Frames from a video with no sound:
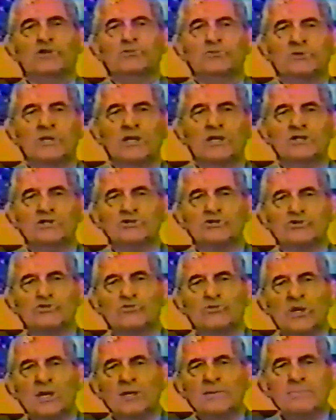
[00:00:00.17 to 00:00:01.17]
if you don't
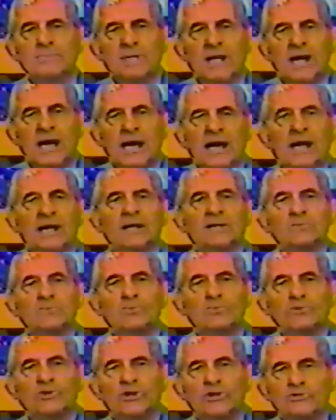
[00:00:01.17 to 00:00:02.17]
scream, I
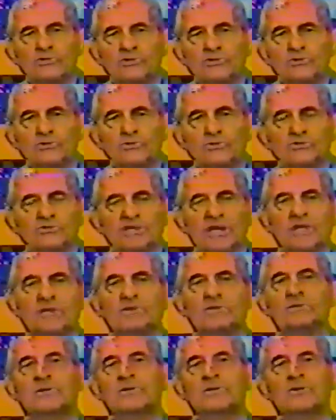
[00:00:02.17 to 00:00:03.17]
won't hurt you, you
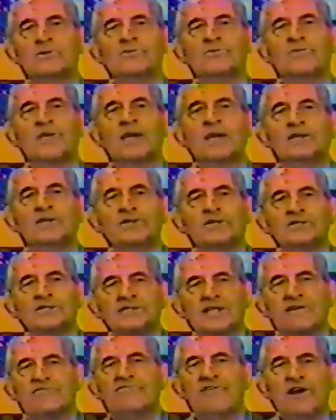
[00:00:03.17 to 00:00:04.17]
say, oh, thank
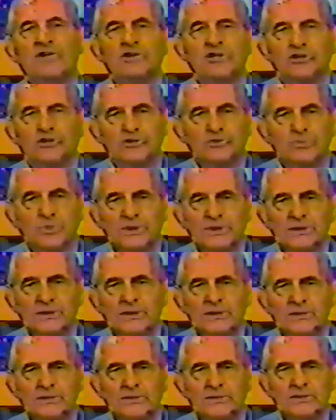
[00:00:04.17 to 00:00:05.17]
goodness, I found a good
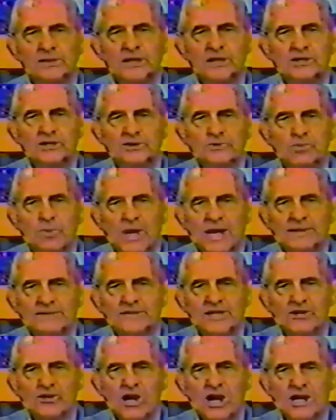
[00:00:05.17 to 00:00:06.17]
one. A good
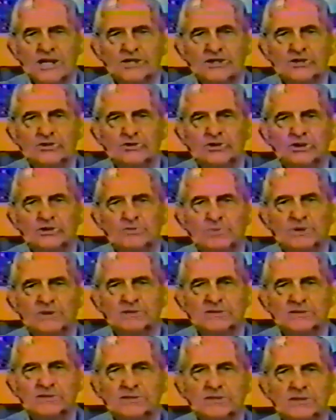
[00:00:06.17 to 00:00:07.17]
what? There are no good
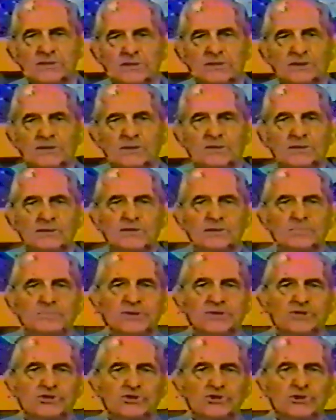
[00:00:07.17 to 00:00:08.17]
ones.
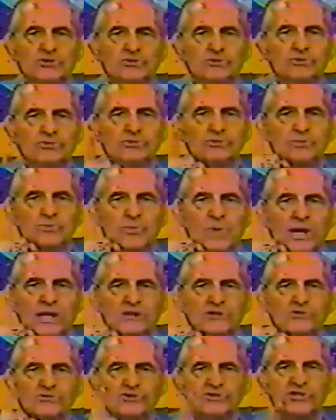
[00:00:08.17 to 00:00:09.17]
But you,
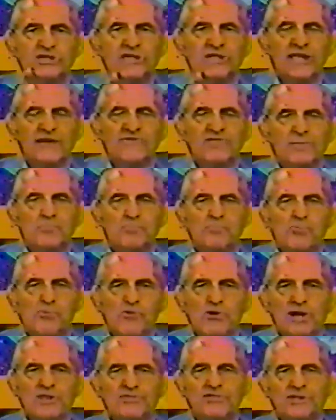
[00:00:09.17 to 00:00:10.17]
while you still have the
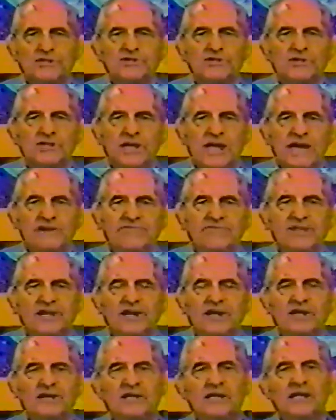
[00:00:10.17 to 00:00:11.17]
breath in your life
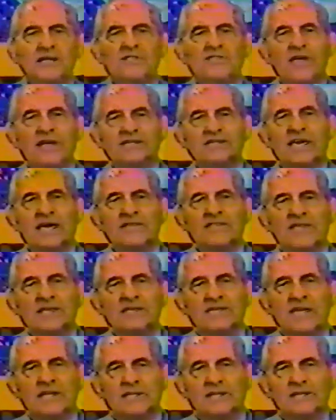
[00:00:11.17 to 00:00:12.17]
uh, that, can,
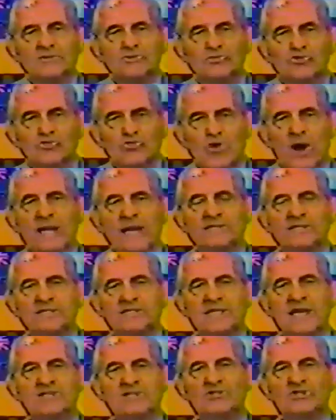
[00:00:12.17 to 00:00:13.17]
that can attract
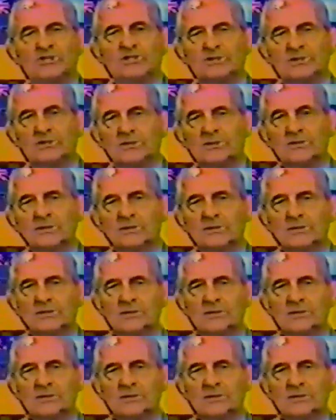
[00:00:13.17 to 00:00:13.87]
attention,